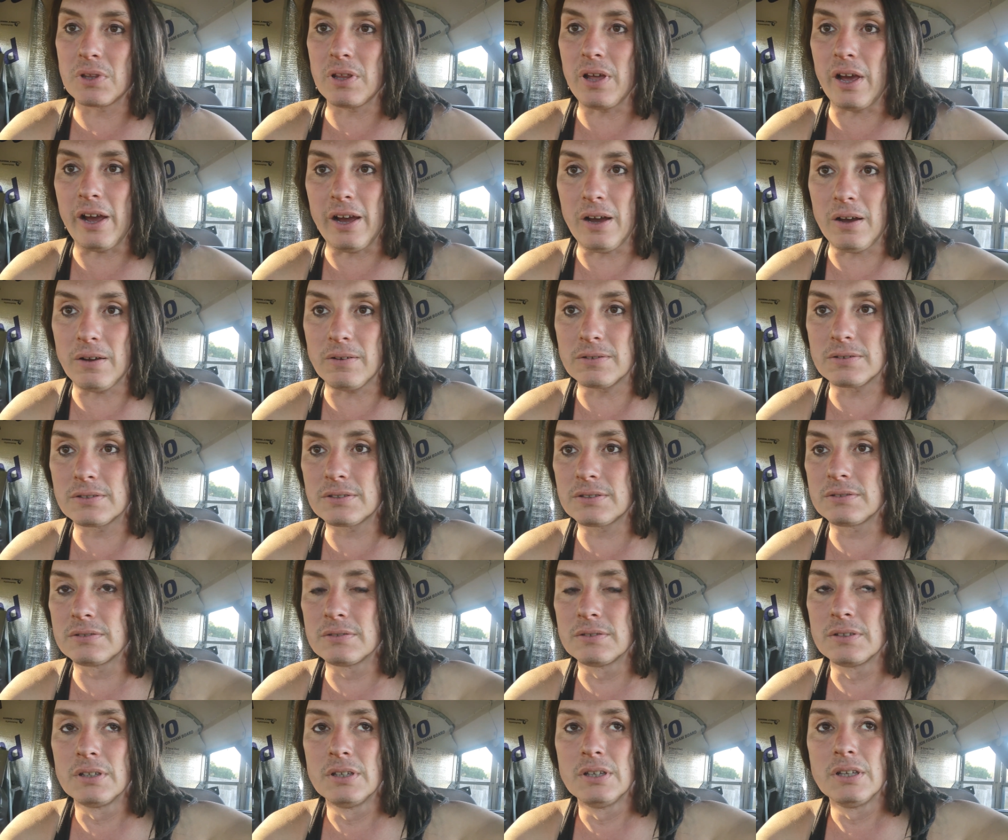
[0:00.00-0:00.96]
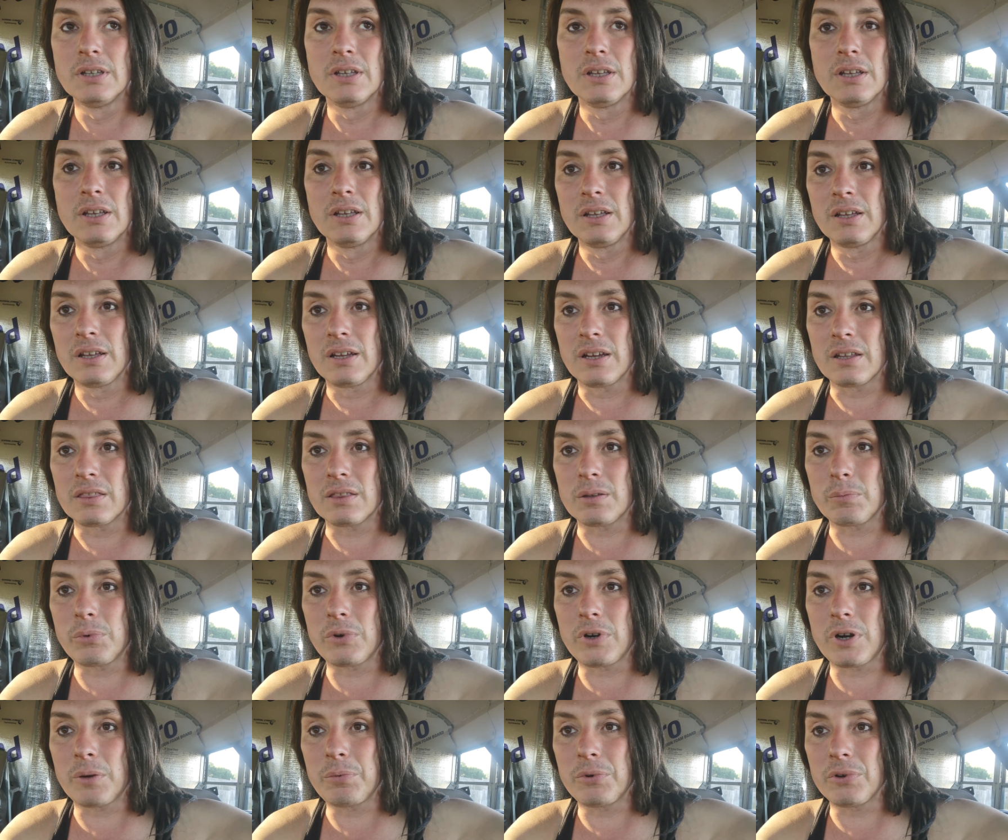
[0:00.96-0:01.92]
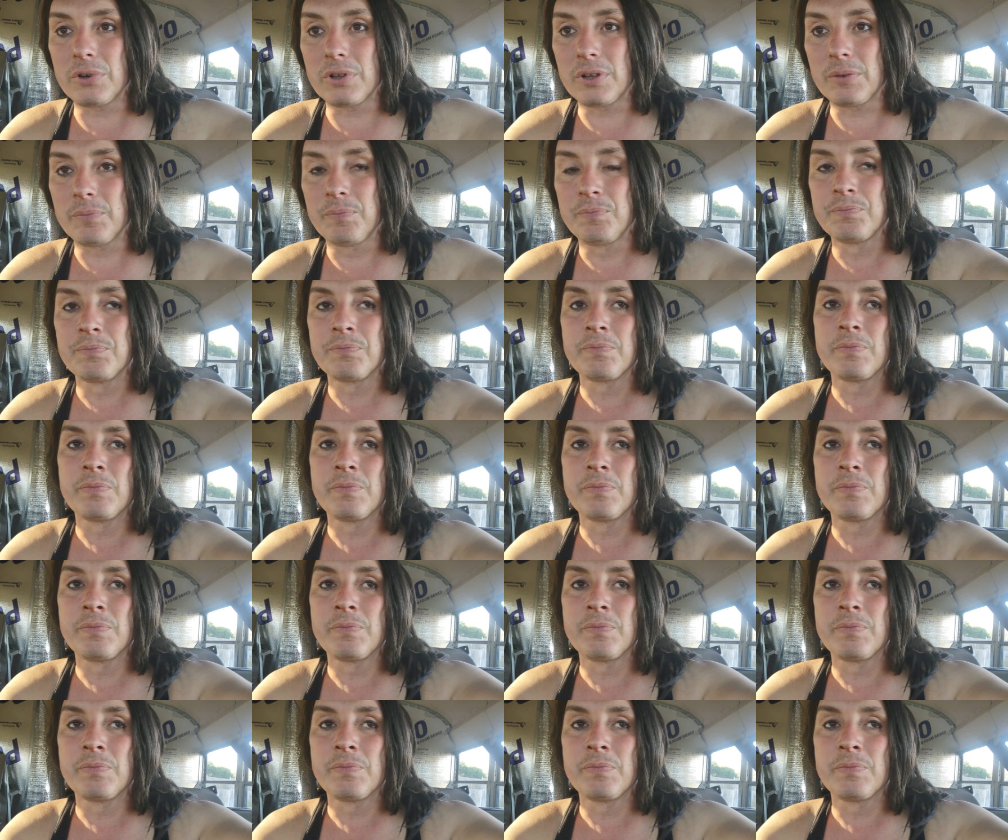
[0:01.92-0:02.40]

to the house and the property.